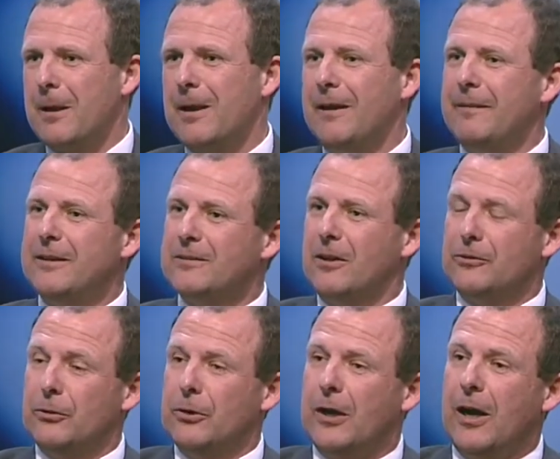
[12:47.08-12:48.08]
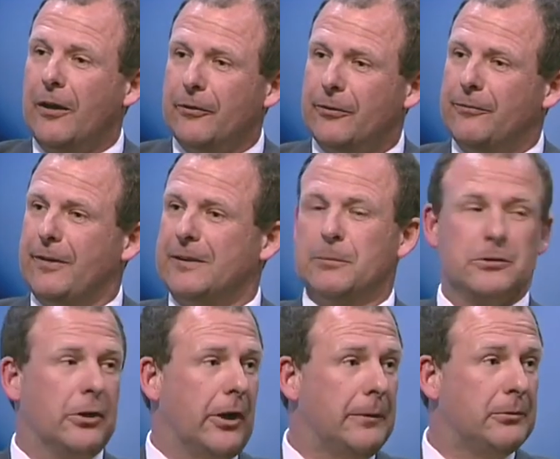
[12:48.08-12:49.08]
and then start to look at other investment
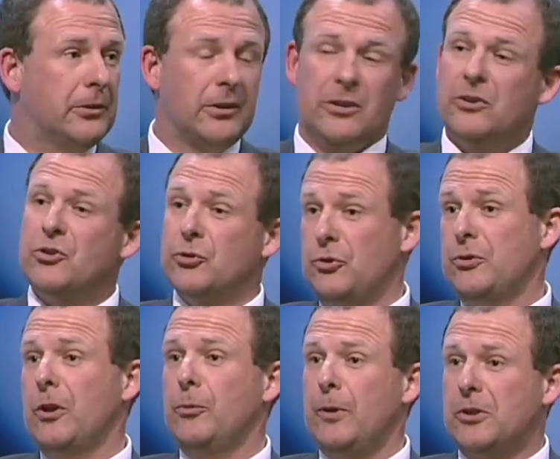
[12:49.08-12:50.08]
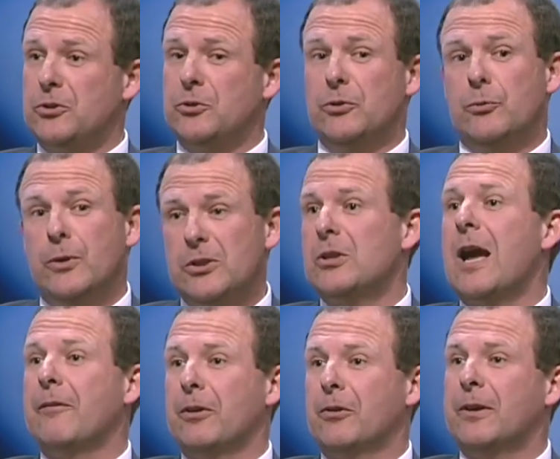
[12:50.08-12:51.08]
types, should you so wish, should you wish to
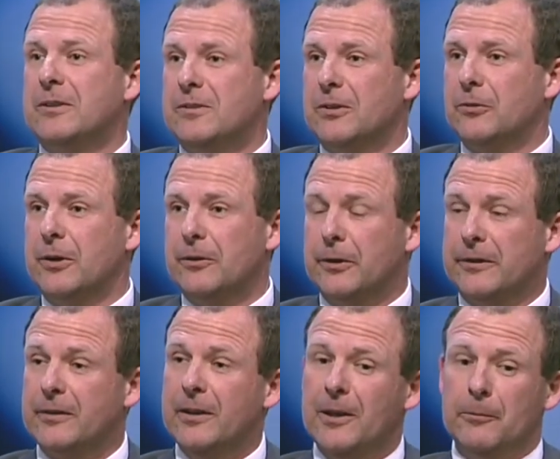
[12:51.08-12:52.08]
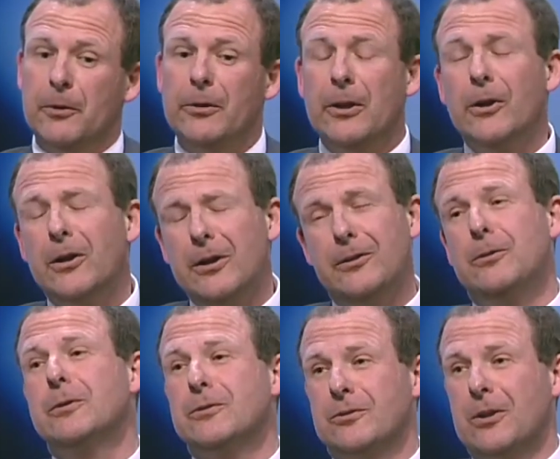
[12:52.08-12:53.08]
have a greater degree of risk. But the earlier you
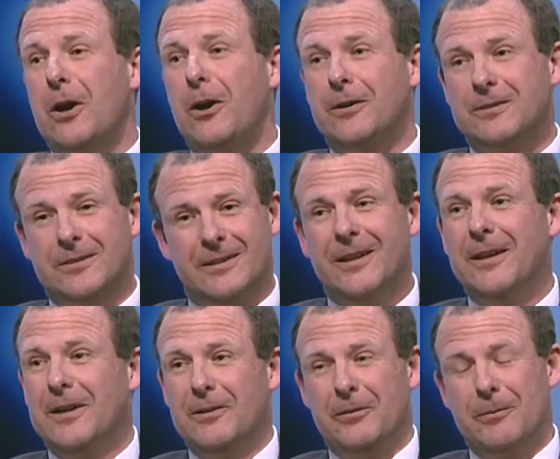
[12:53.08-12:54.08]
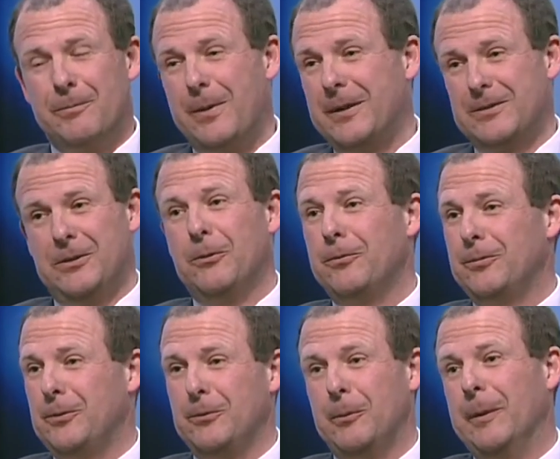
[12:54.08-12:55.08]
can start, the better off
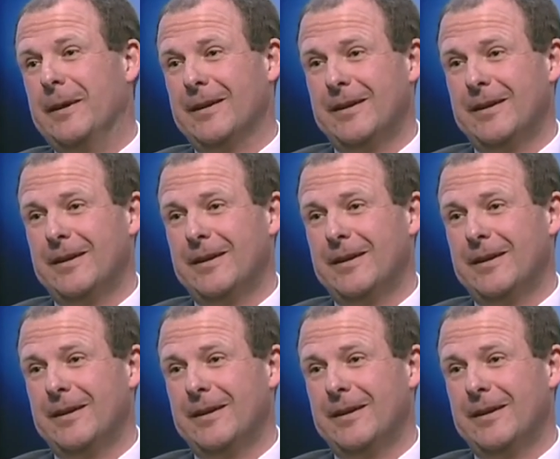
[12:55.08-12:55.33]
you will be.